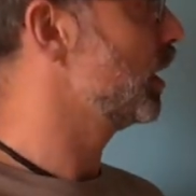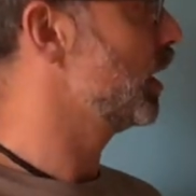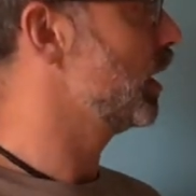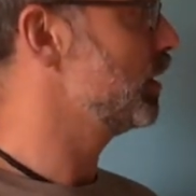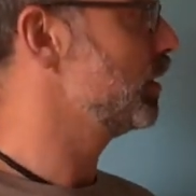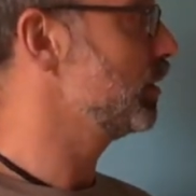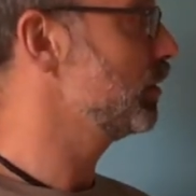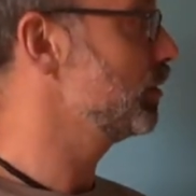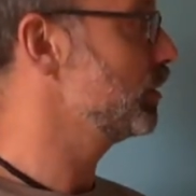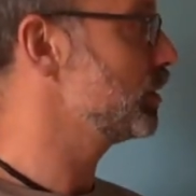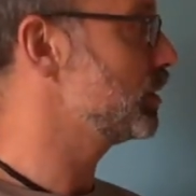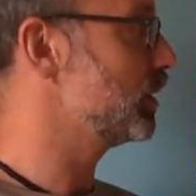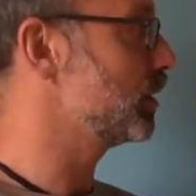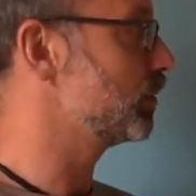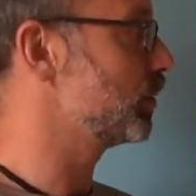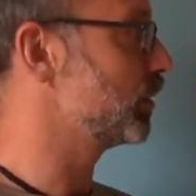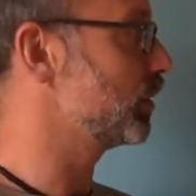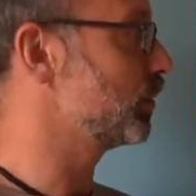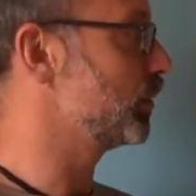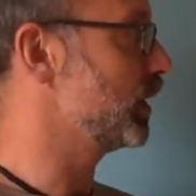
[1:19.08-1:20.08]
another
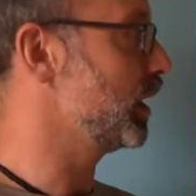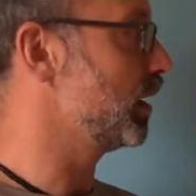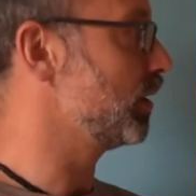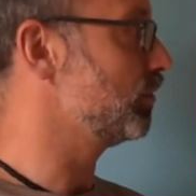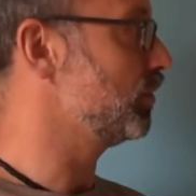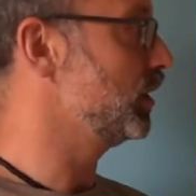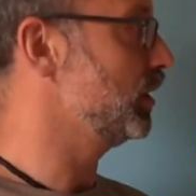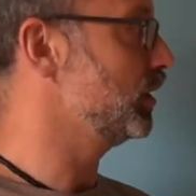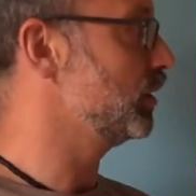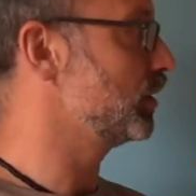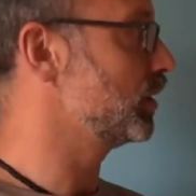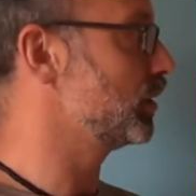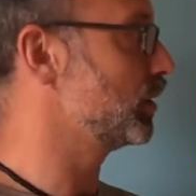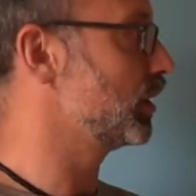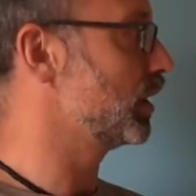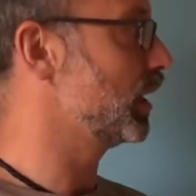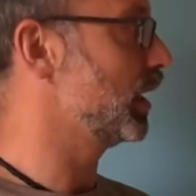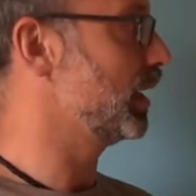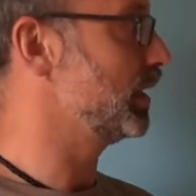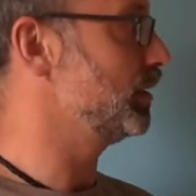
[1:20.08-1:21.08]
example that we have
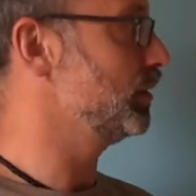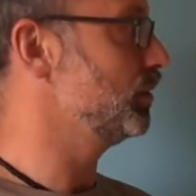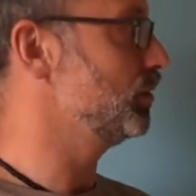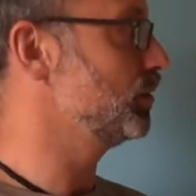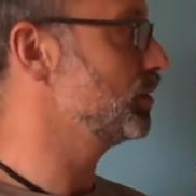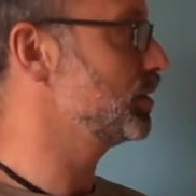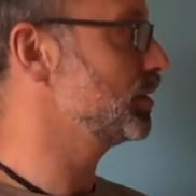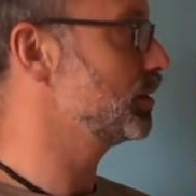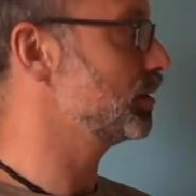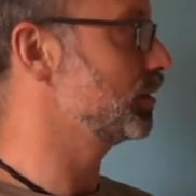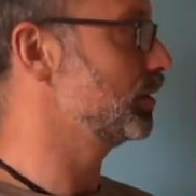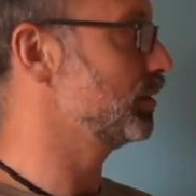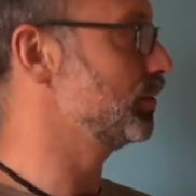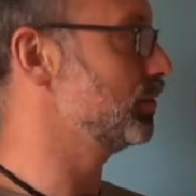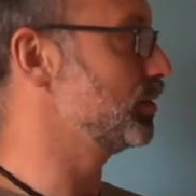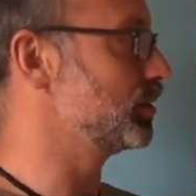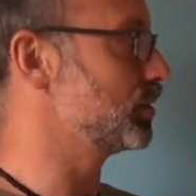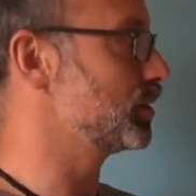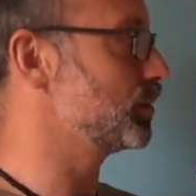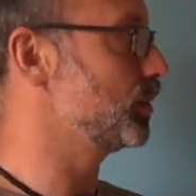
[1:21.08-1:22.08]
here, I used to live
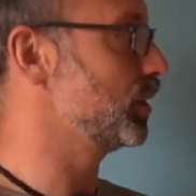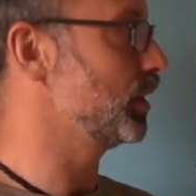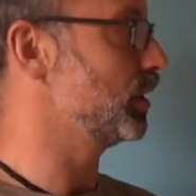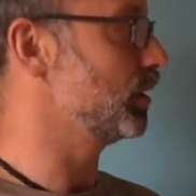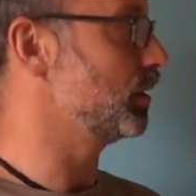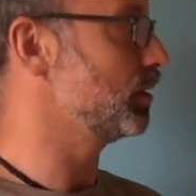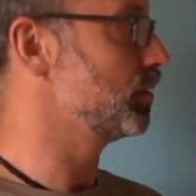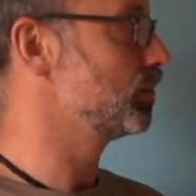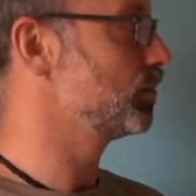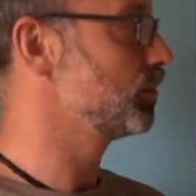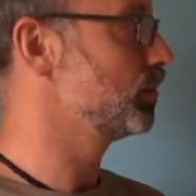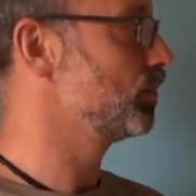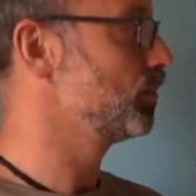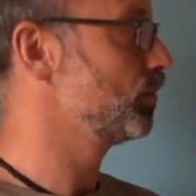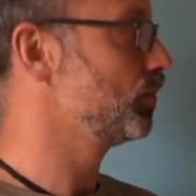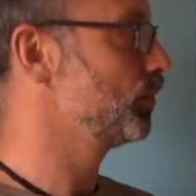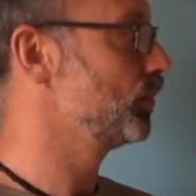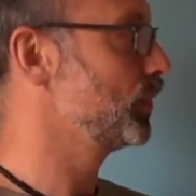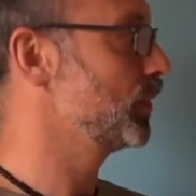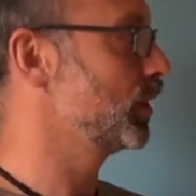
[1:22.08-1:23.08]
in Spain.
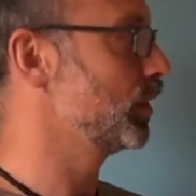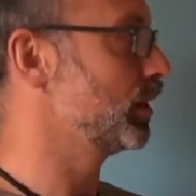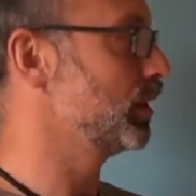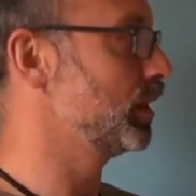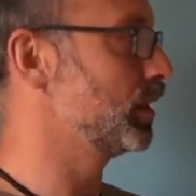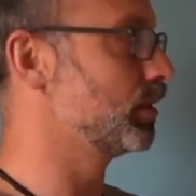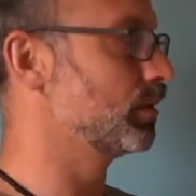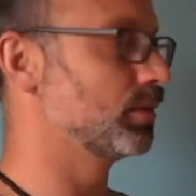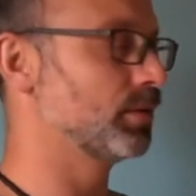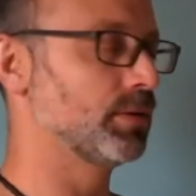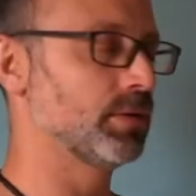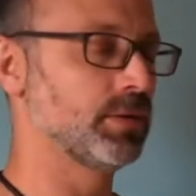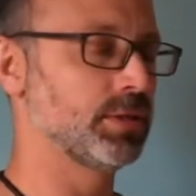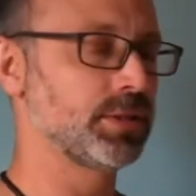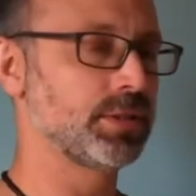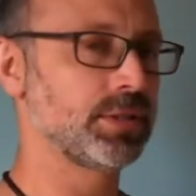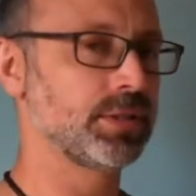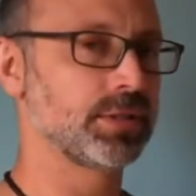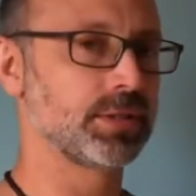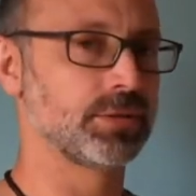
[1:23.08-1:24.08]
Right now,
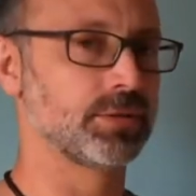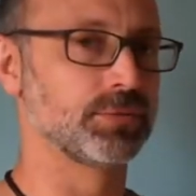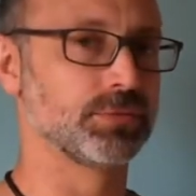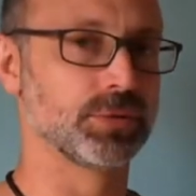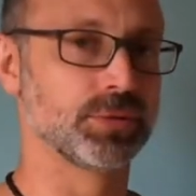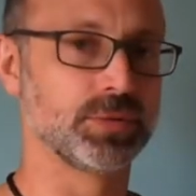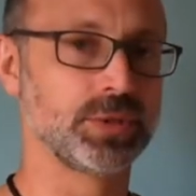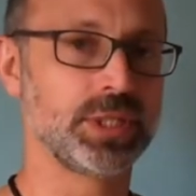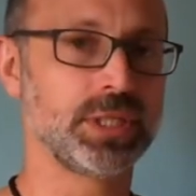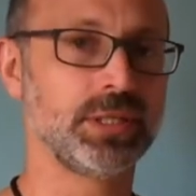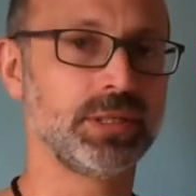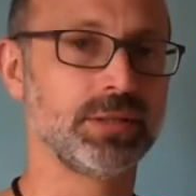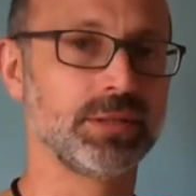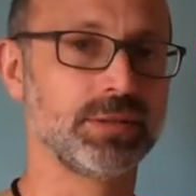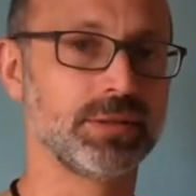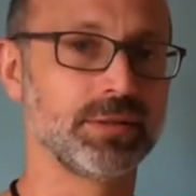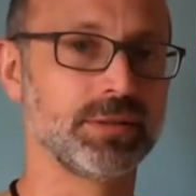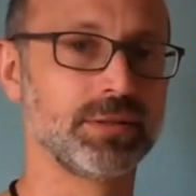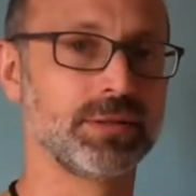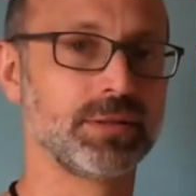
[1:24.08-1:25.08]
this isn't a
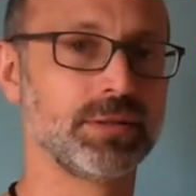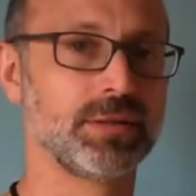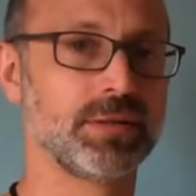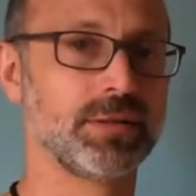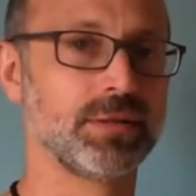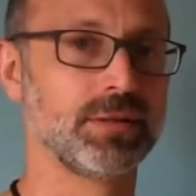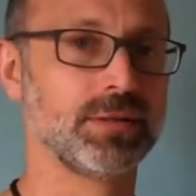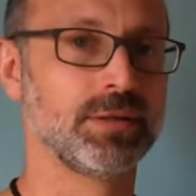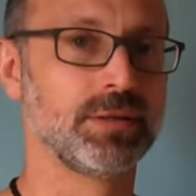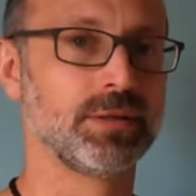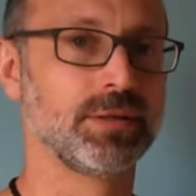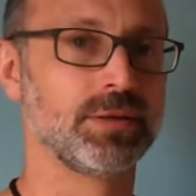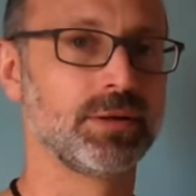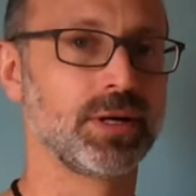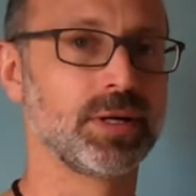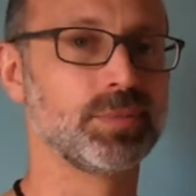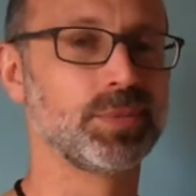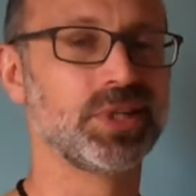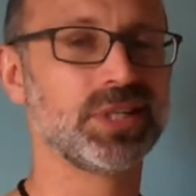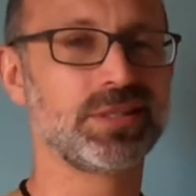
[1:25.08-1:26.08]
routine,
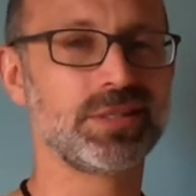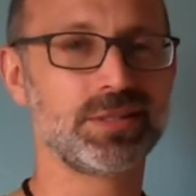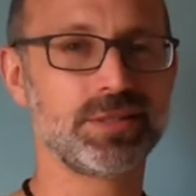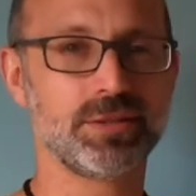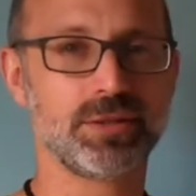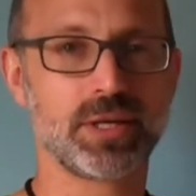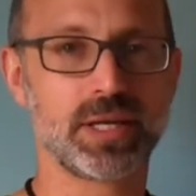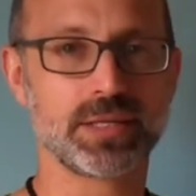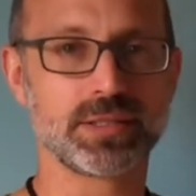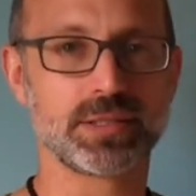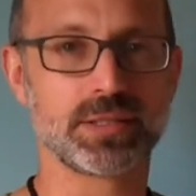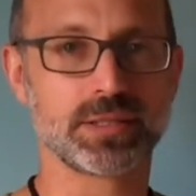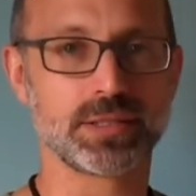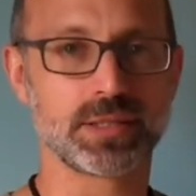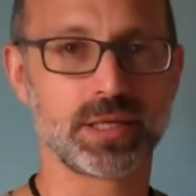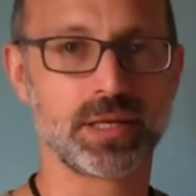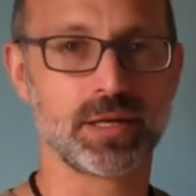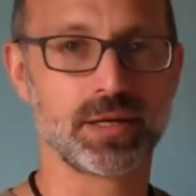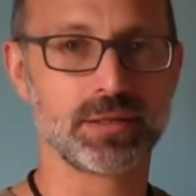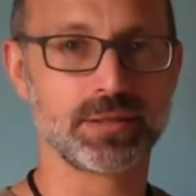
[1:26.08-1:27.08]
right, but it still has this
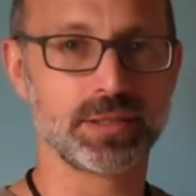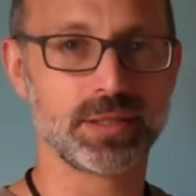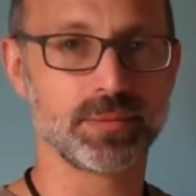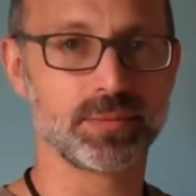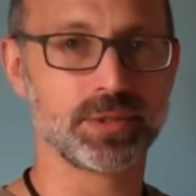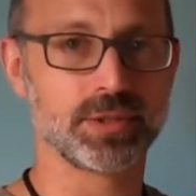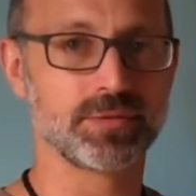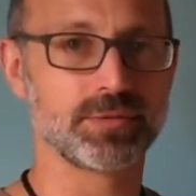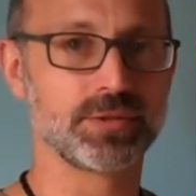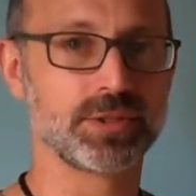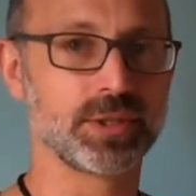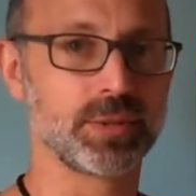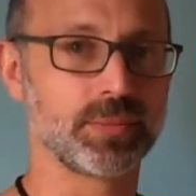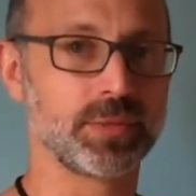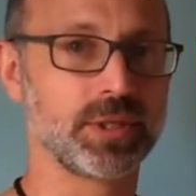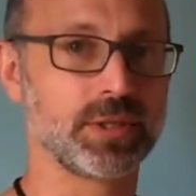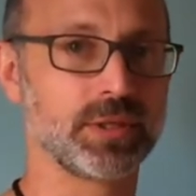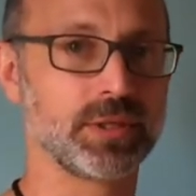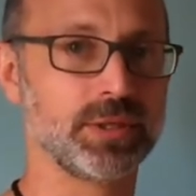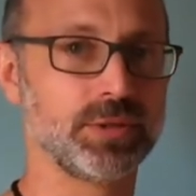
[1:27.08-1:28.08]
concept of
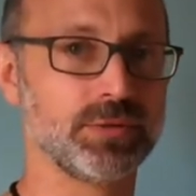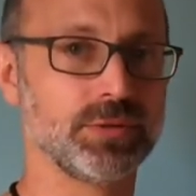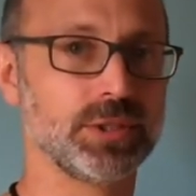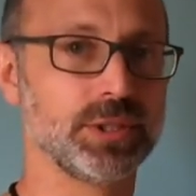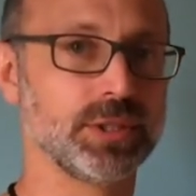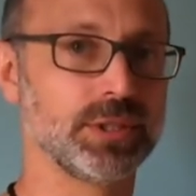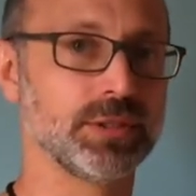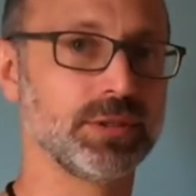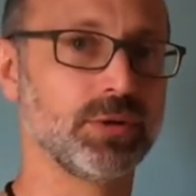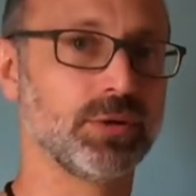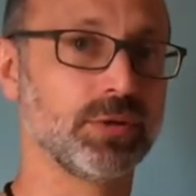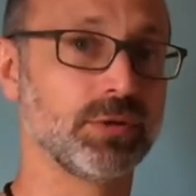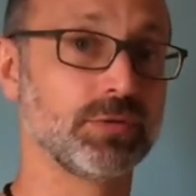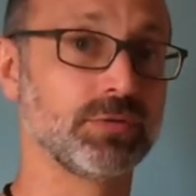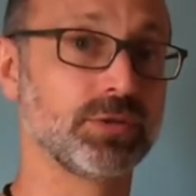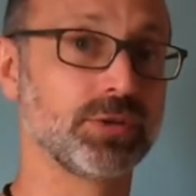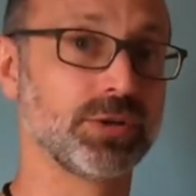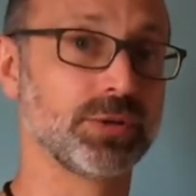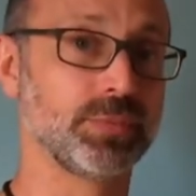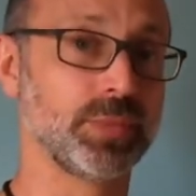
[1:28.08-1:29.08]
something that you did
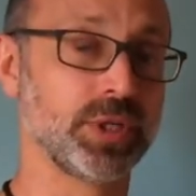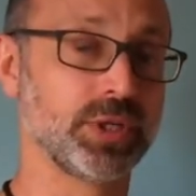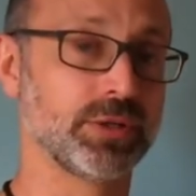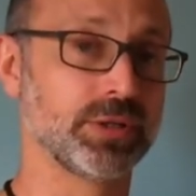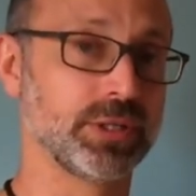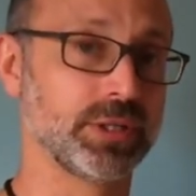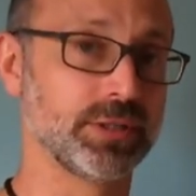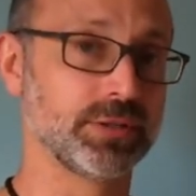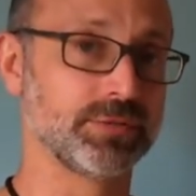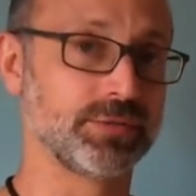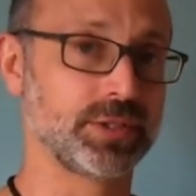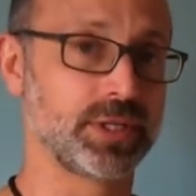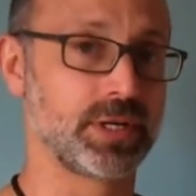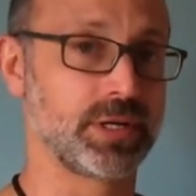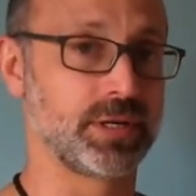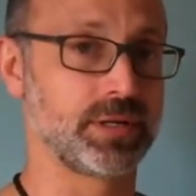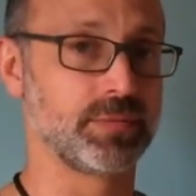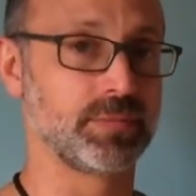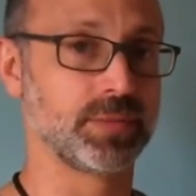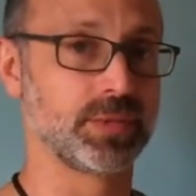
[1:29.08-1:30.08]
over a period of
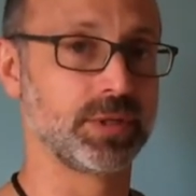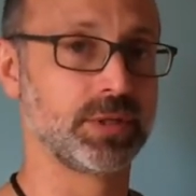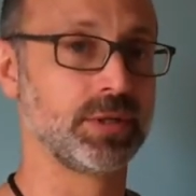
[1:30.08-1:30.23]
time.